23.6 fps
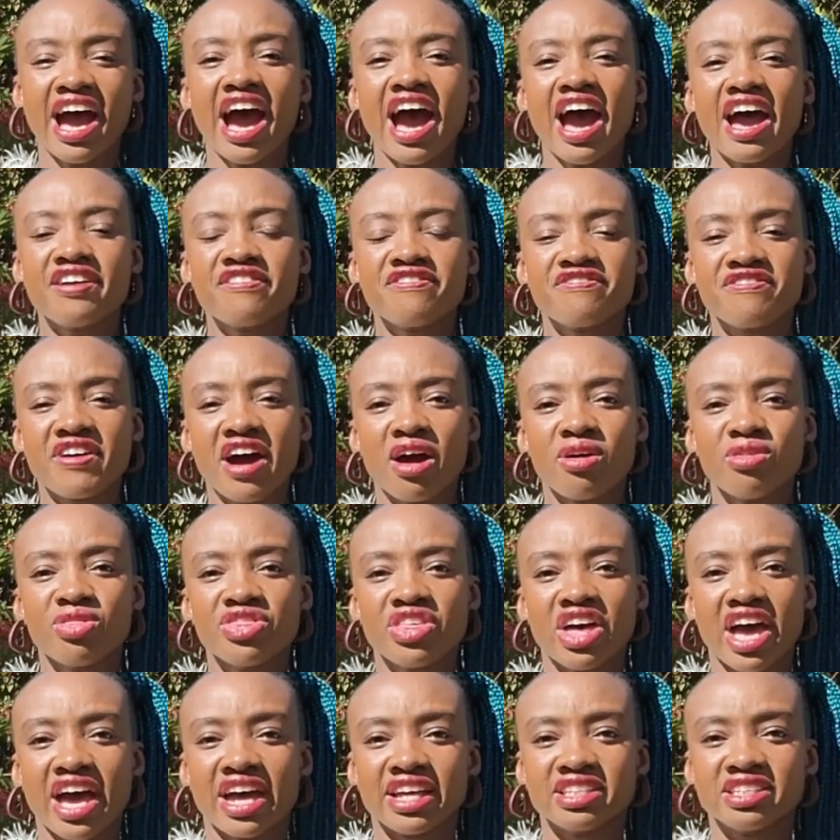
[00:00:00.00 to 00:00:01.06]
I
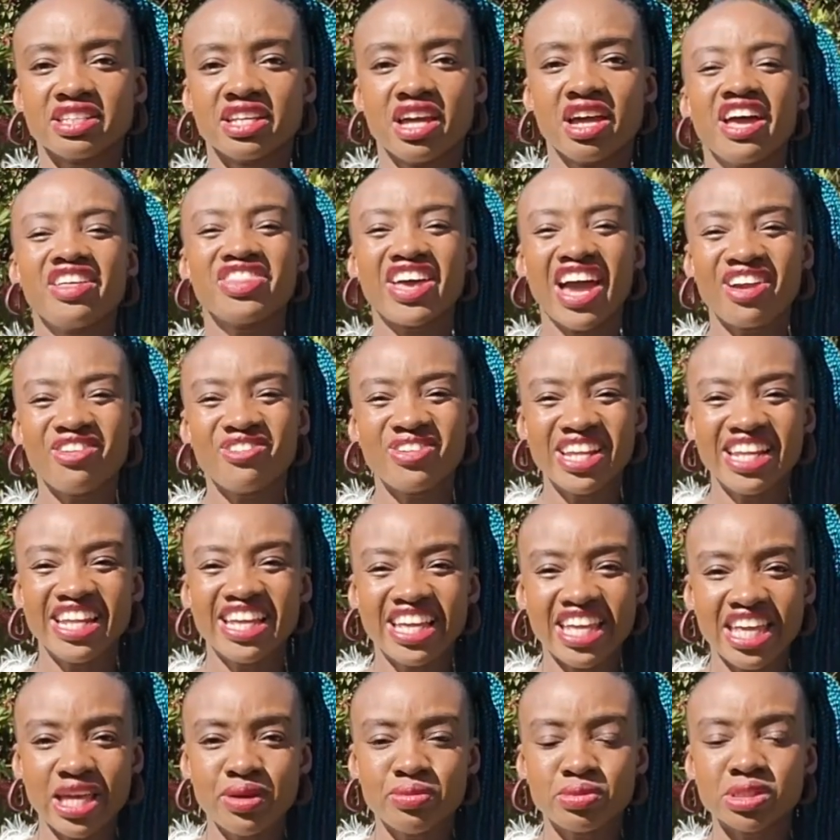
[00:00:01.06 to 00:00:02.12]
found that that
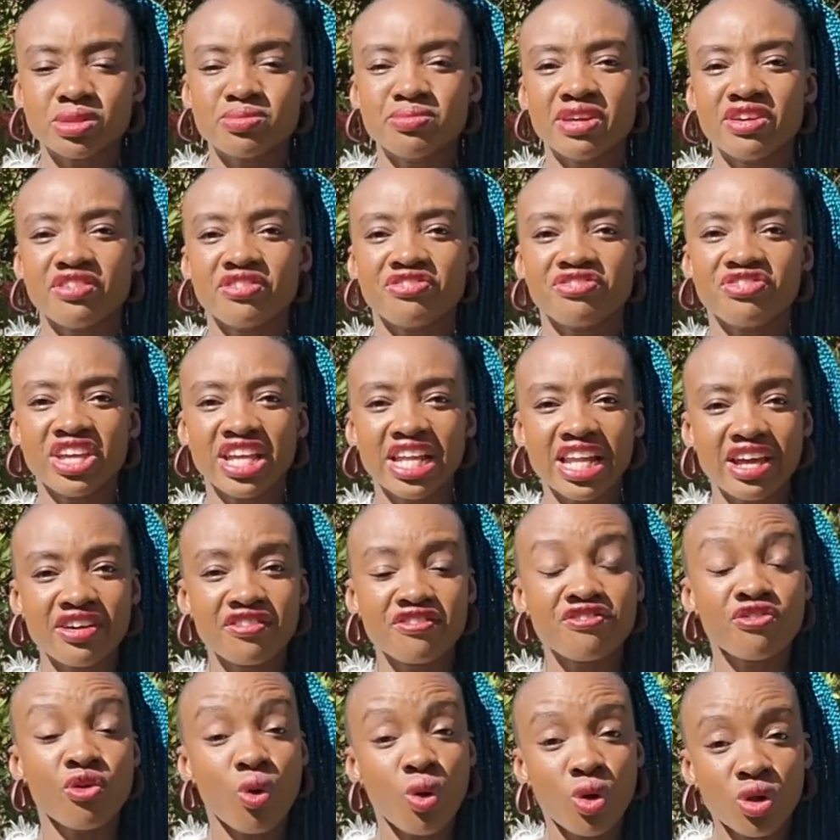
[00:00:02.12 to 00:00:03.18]
really keeps me
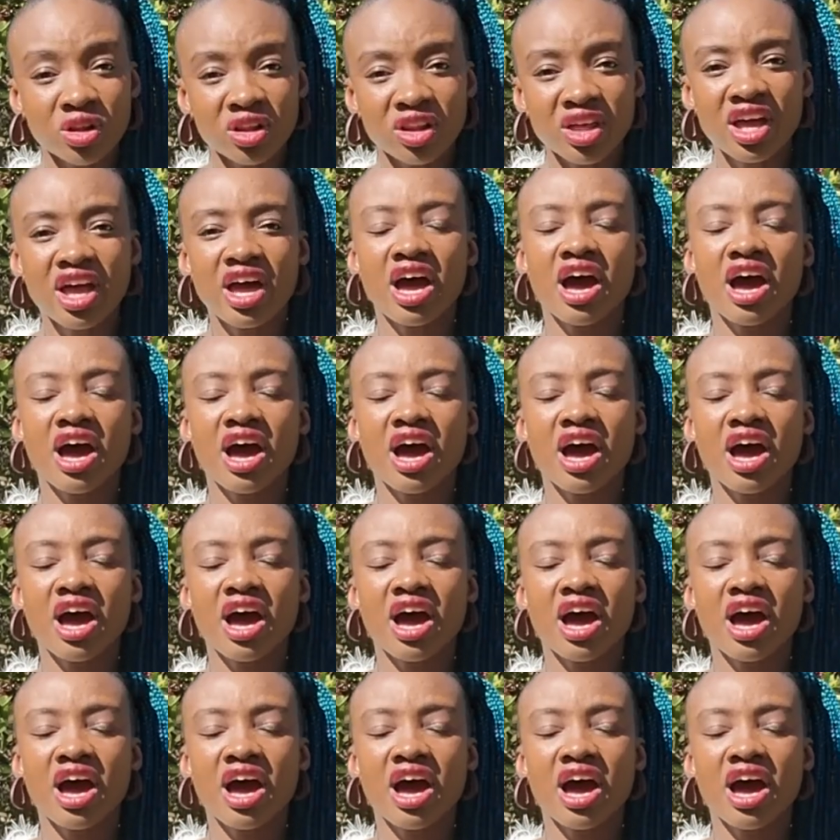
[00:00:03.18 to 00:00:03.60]
feeling full